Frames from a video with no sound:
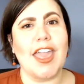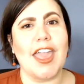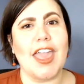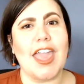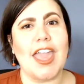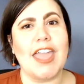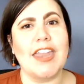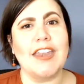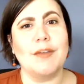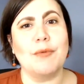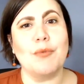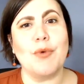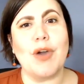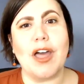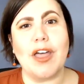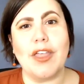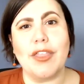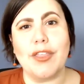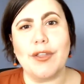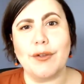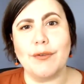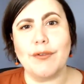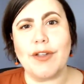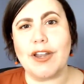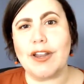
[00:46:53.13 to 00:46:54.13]
And
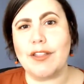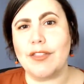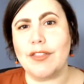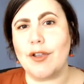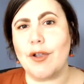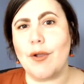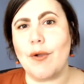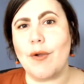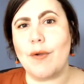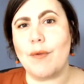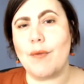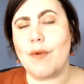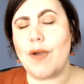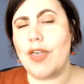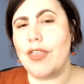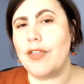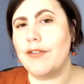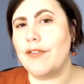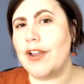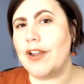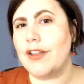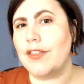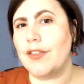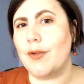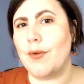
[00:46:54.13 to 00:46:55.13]
while they're writing
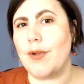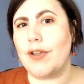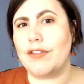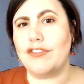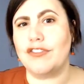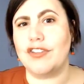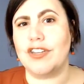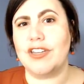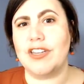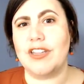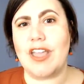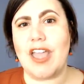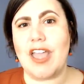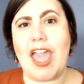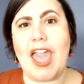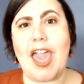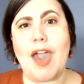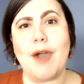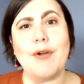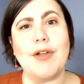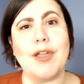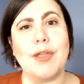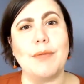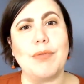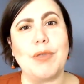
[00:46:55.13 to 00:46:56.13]
the question,
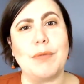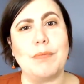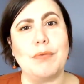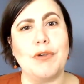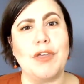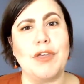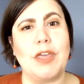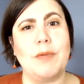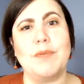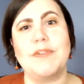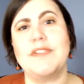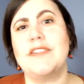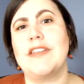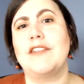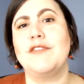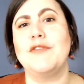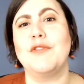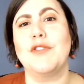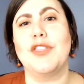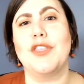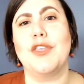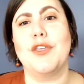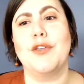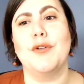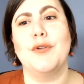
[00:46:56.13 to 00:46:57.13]
how can people keep in touch
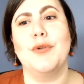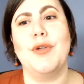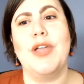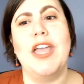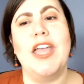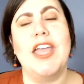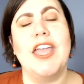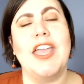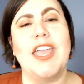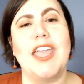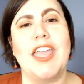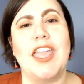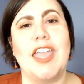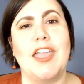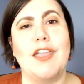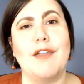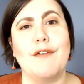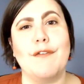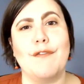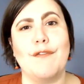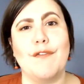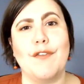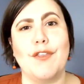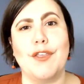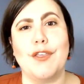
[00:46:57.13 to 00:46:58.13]
with you
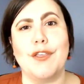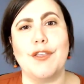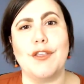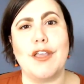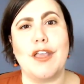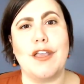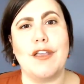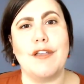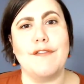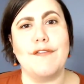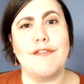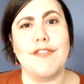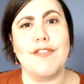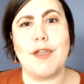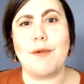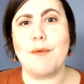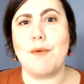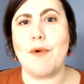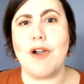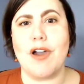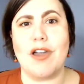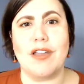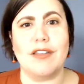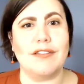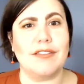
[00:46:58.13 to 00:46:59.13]
if they
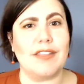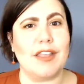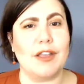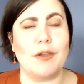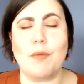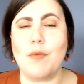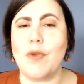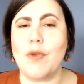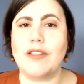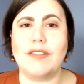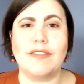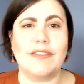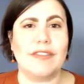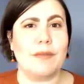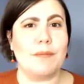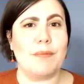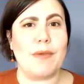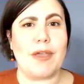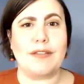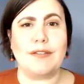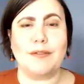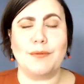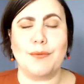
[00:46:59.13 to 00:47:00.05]
want? Like, what's the best